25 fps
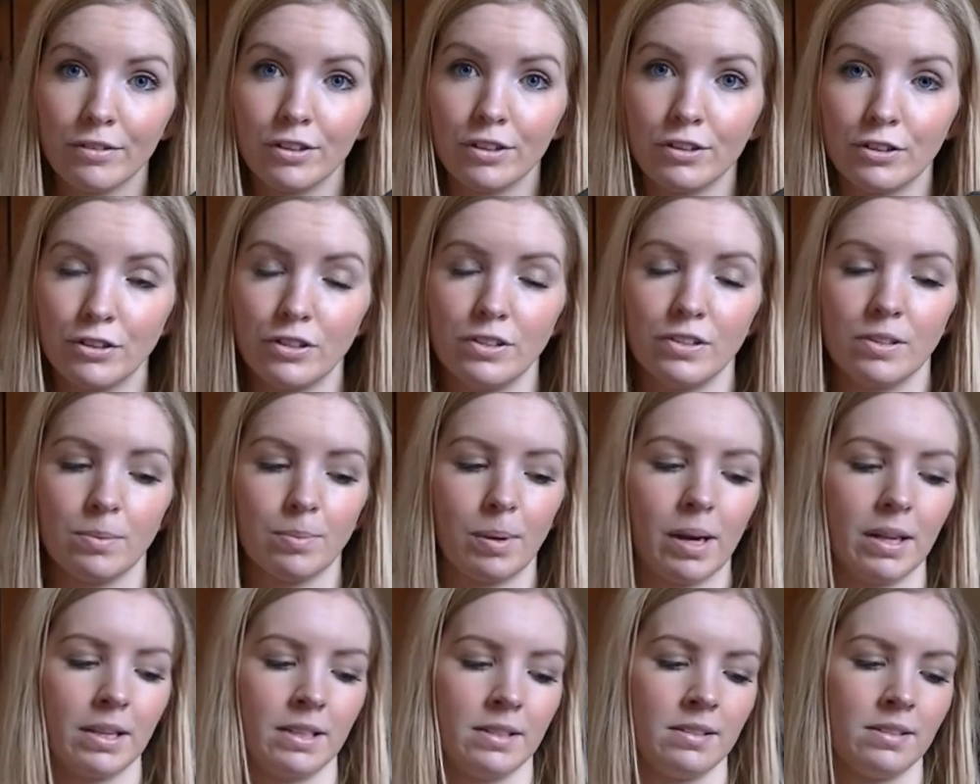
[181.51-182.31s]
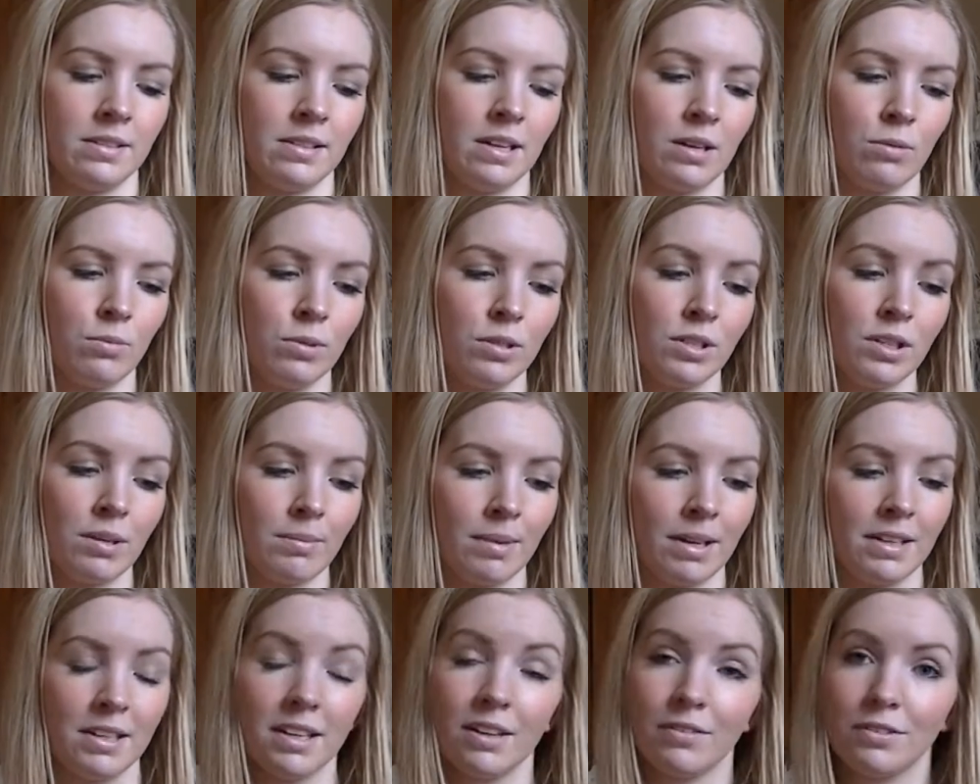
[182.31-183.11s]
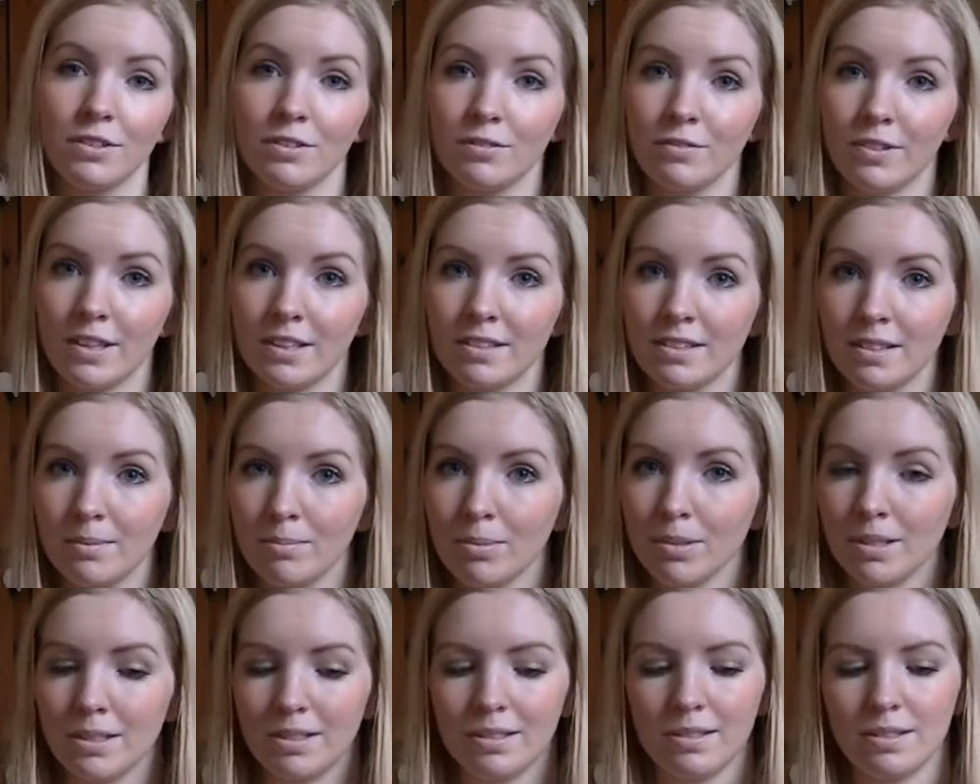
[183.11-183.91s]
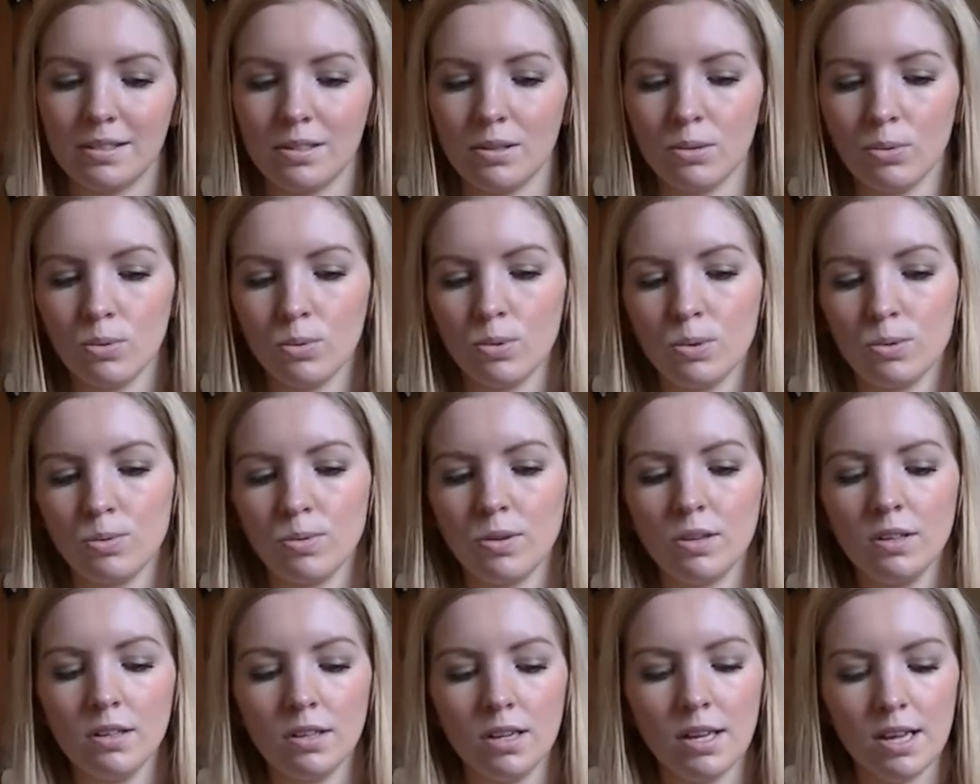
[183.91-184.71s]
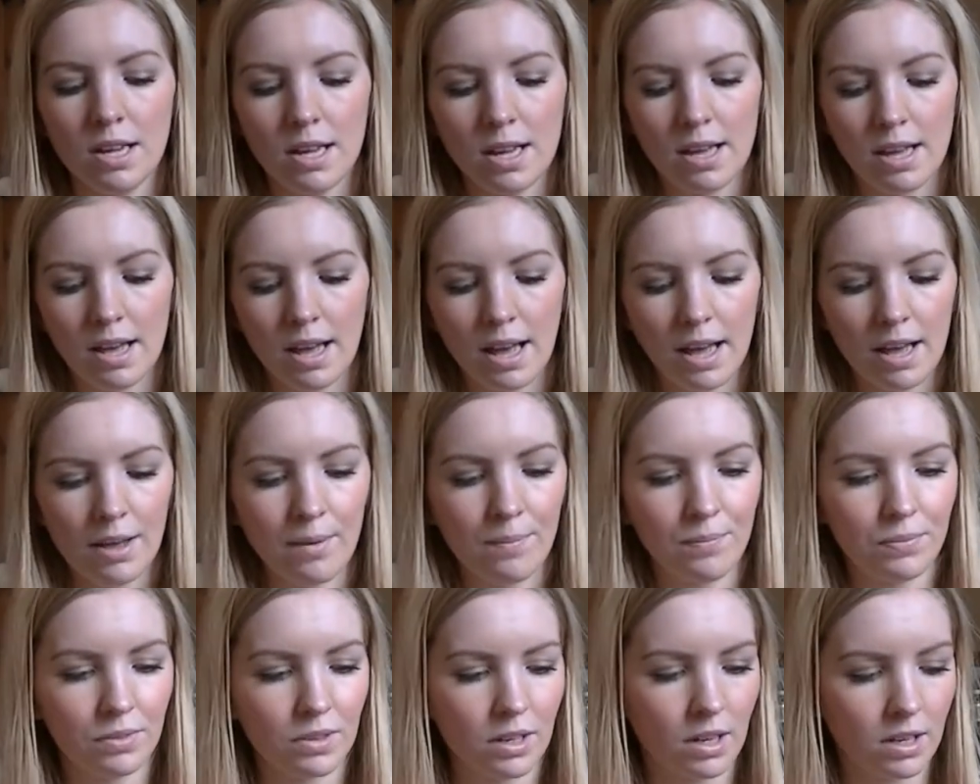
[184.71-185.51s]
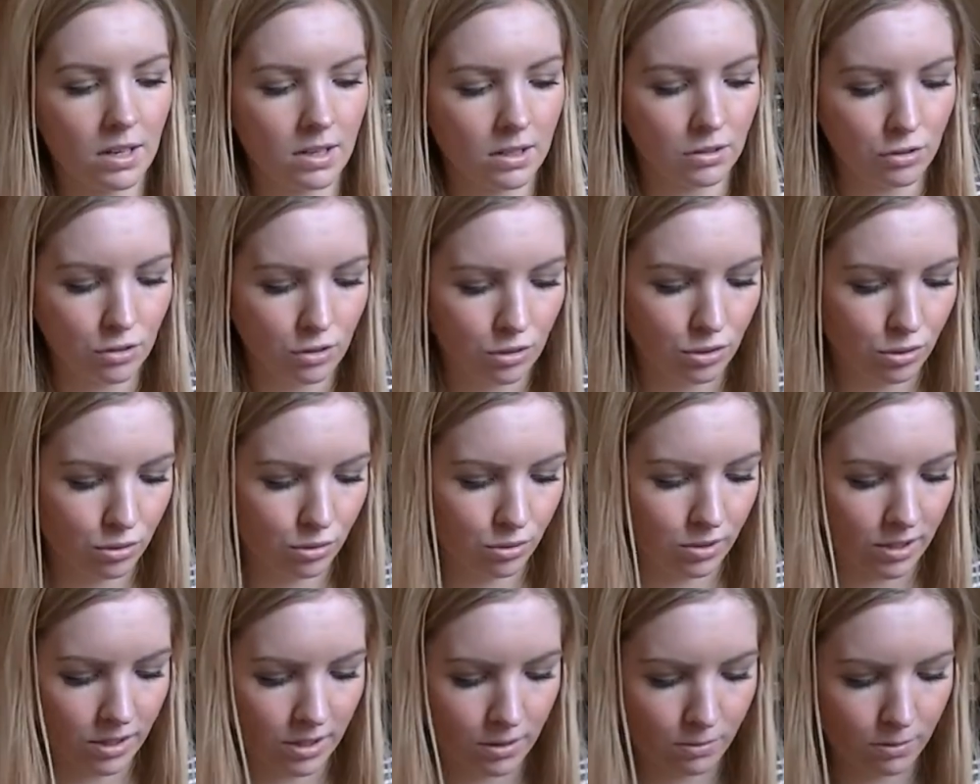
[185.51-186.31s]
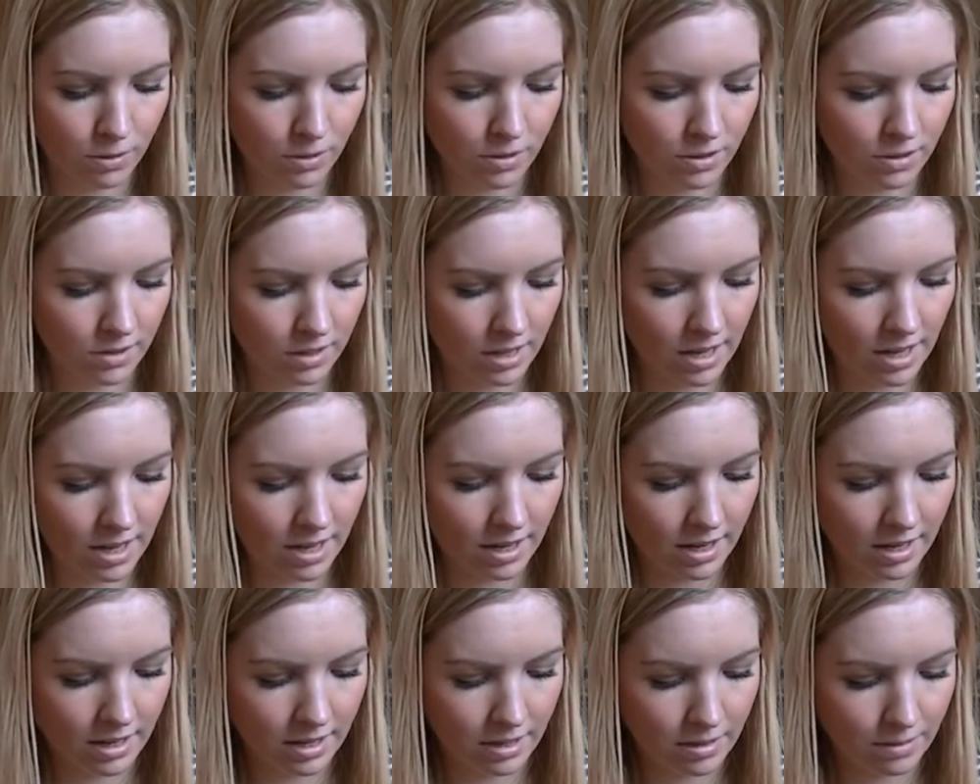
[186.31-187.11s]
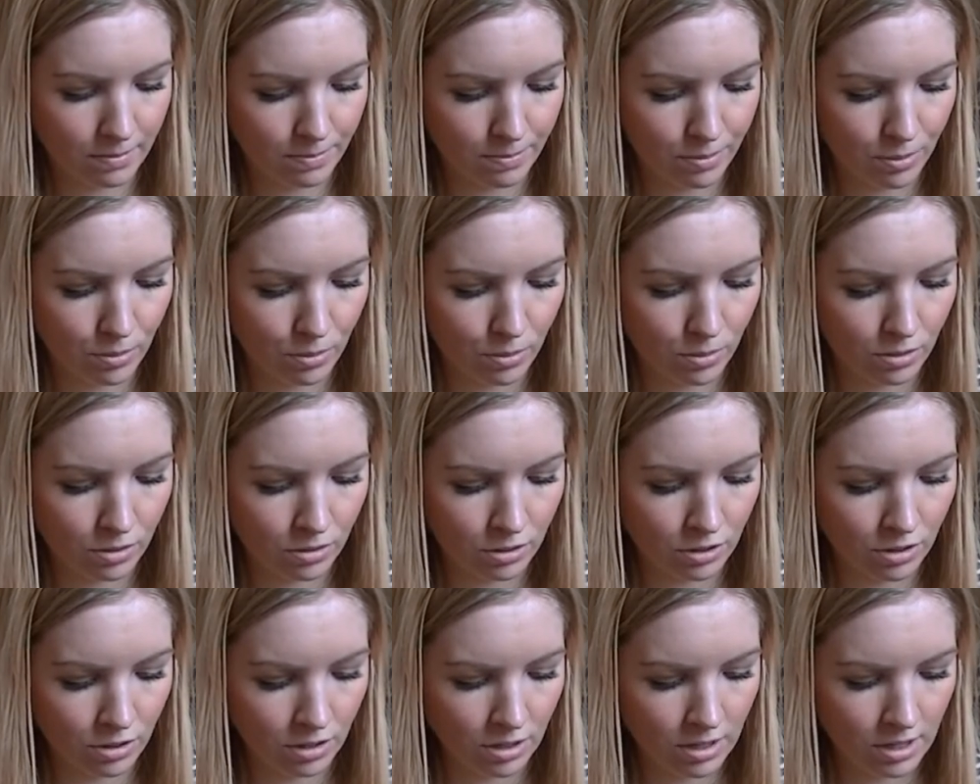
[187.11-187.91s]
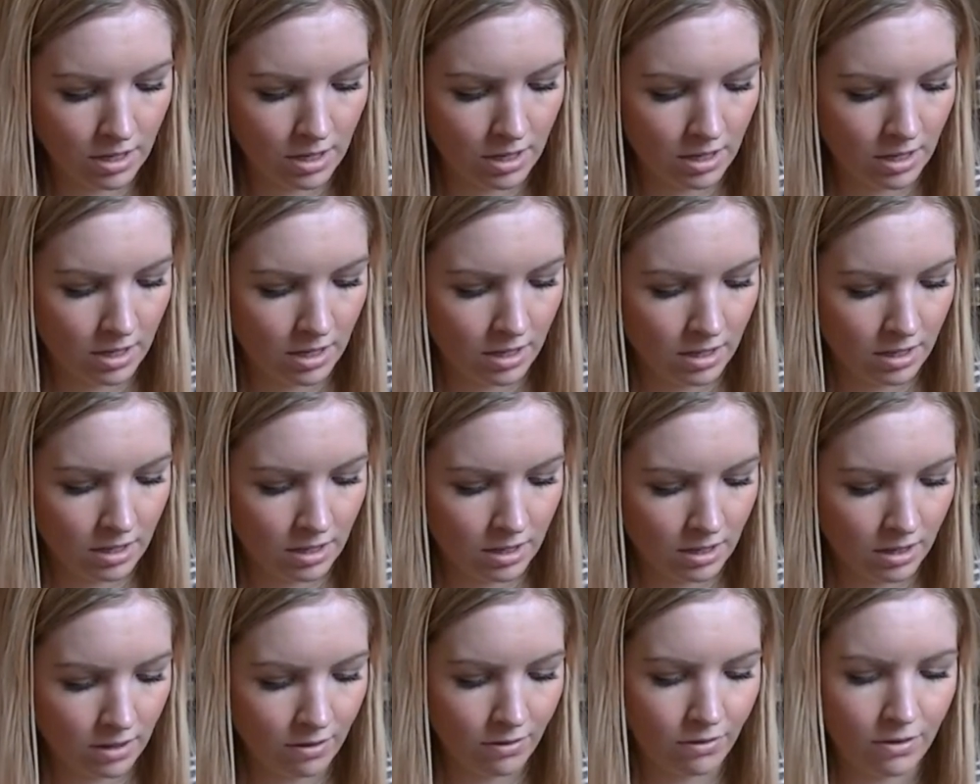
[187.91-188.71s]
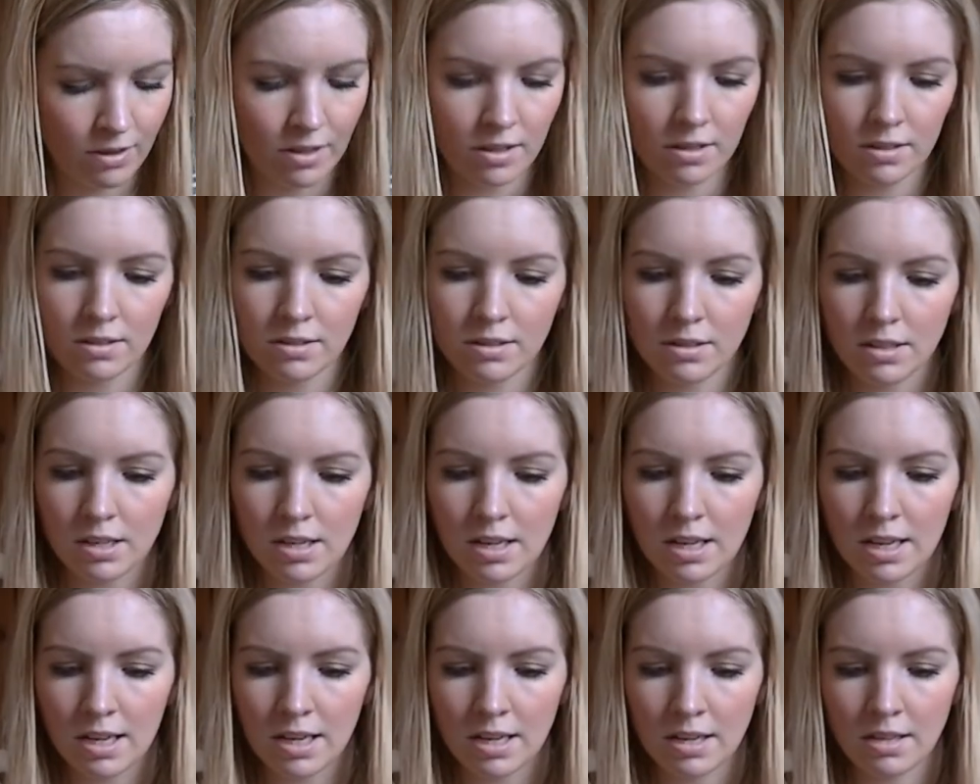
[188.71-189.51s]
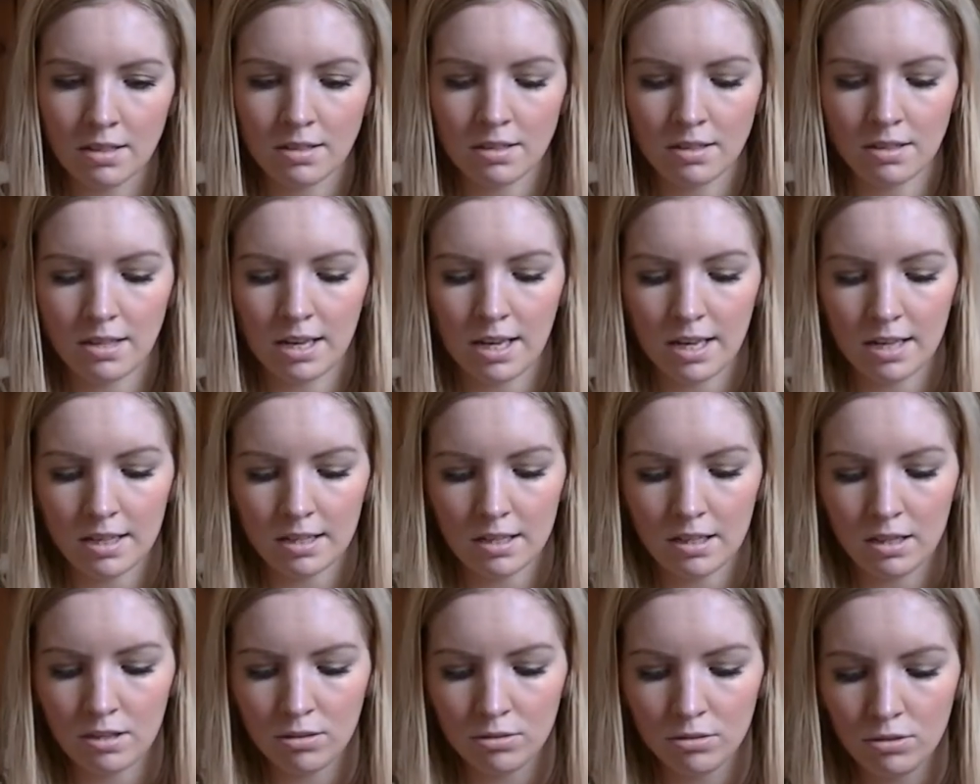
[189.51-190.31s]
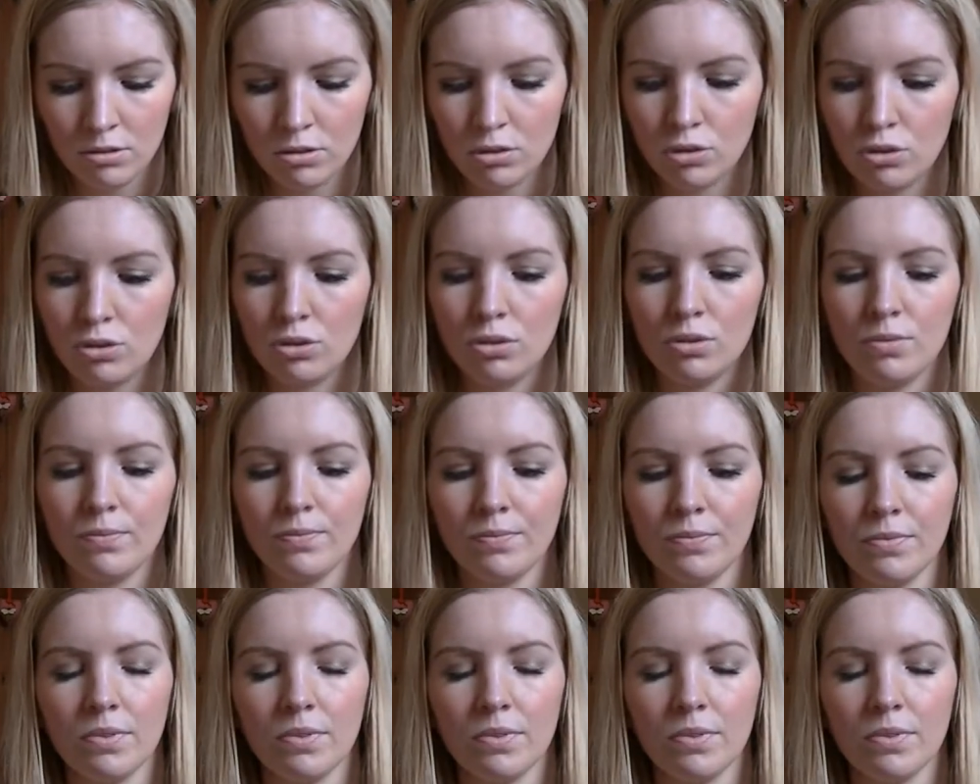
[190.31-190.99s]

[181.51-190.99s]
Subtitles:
versions of palettes now, which I might have to invest in, but this is the old one. And I'll show you the ones that I bought. The first is Naked Lunch,